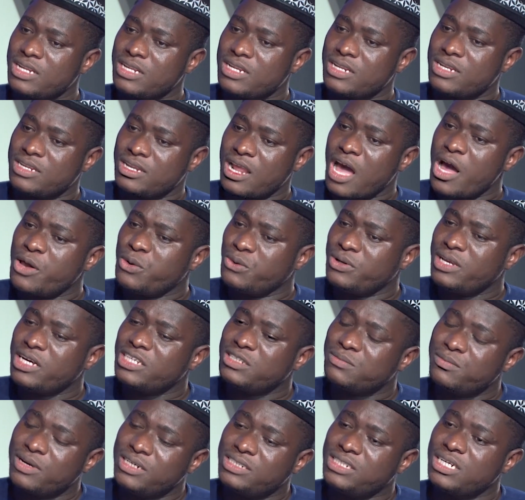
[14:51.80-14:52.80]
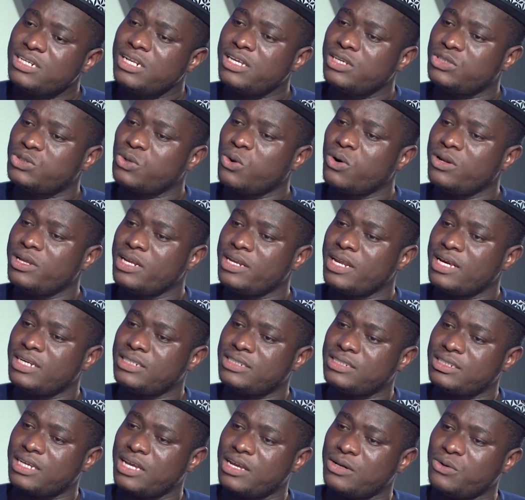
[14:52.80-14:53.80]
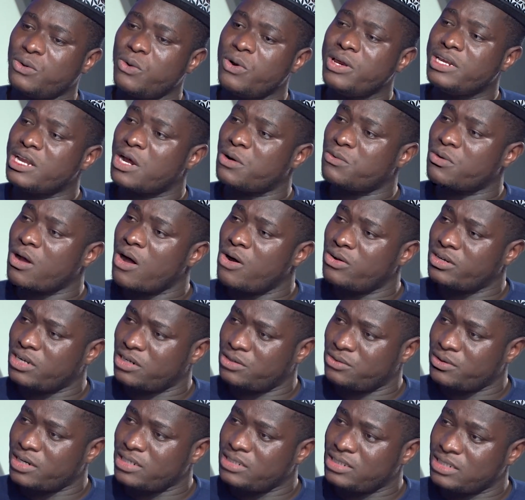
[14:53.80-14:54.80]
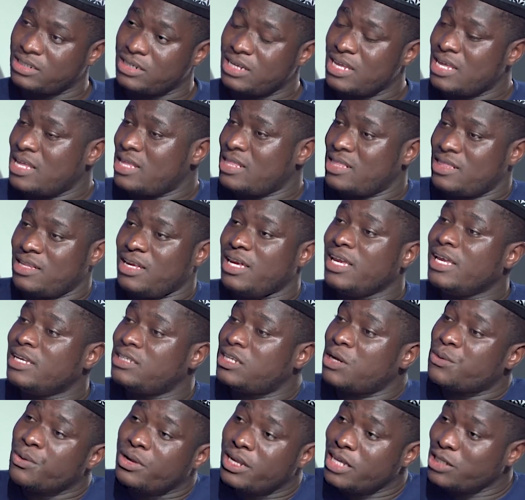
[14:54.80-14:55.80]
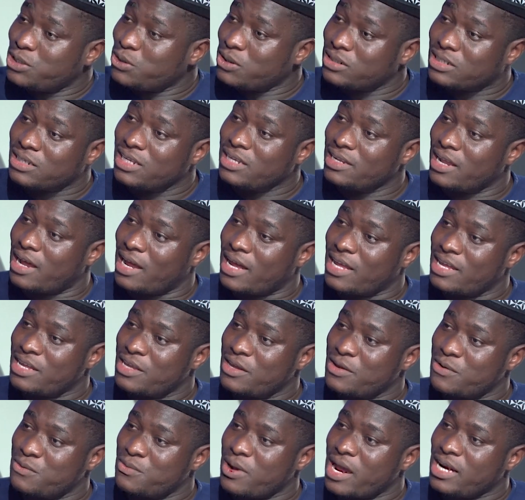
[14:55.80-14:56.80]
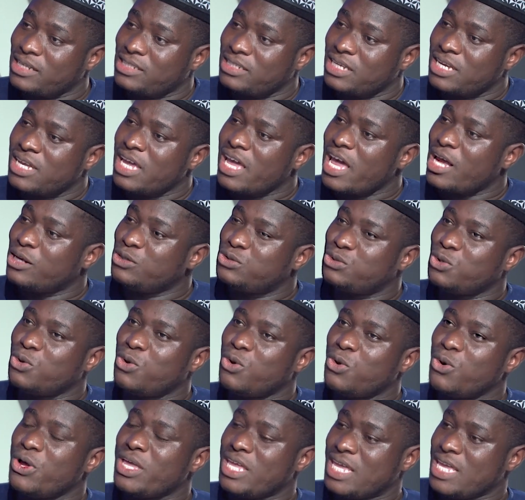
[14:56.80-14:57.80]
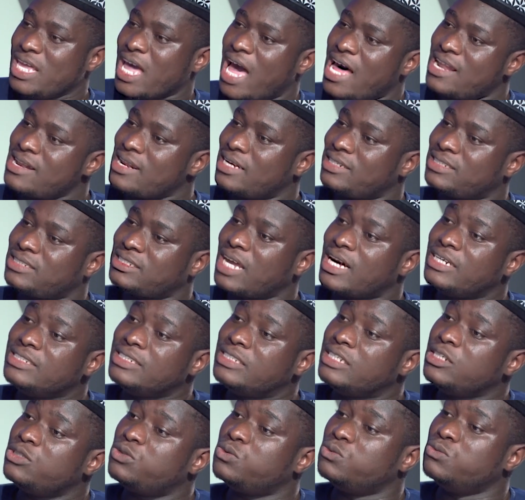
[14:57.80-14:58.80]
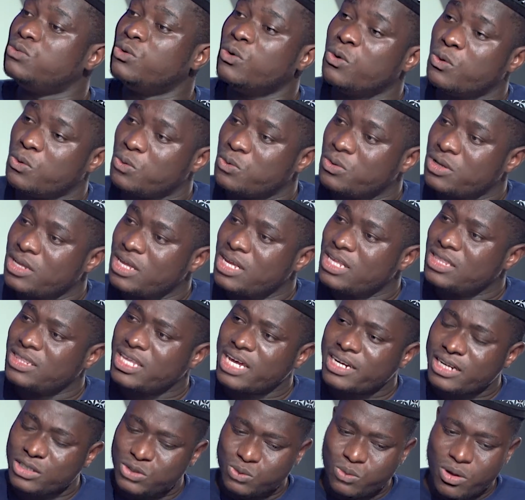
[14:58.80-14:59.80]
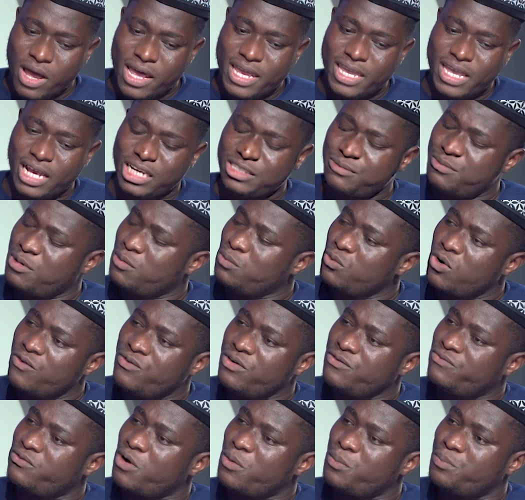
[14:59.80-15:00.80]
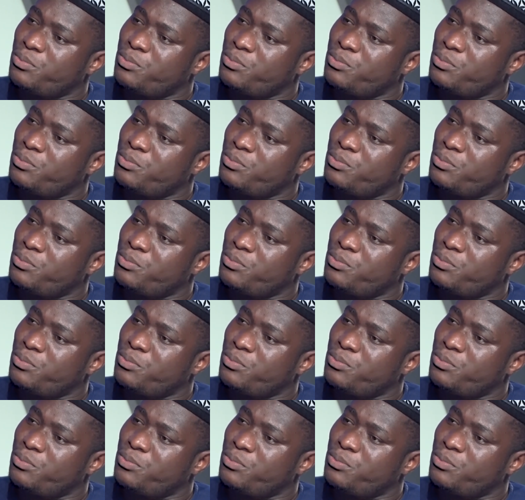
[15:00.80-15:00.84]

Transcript: Now, you just mentioned His Holiness going around addressing. He is a religious leader, right? And so he understands his role. That is why he has been moving from